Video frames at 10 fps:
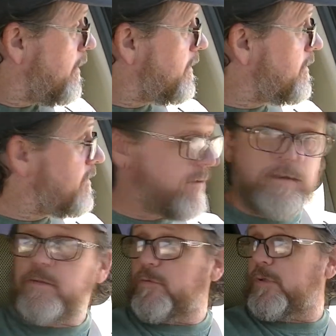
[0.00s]

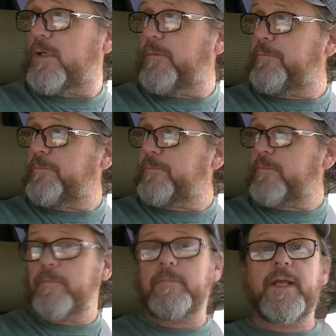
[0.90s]
So,
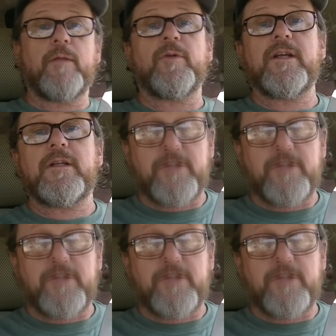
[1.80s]
um, and we get